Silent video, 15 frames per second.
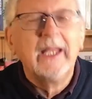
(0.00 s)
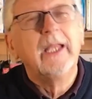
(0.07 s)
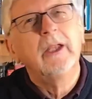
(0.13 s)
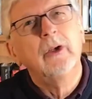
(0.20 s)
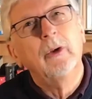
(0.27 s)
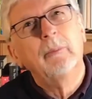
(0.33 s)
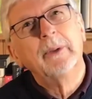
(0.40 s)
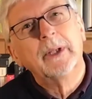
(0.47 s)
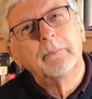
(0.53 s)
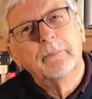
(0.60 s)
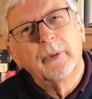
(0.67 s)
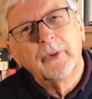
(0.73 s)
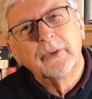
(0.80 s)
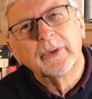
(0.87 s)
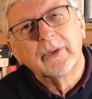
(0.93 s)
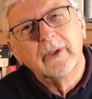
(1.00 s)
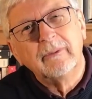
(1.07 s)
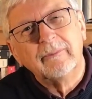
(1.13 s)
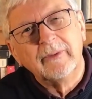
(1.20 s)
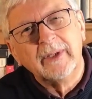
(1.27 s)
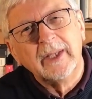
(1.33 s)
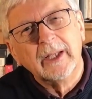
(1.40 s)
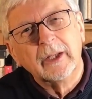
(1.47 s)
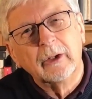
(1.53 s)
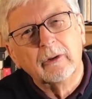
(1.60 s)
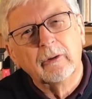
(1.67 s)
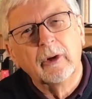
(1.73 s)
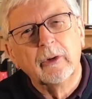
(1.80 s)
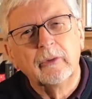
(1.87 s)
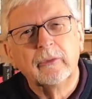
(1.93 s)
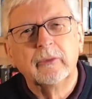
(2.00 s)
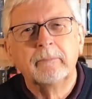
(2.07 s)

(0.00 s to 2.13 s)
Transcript: economic productivity and growth.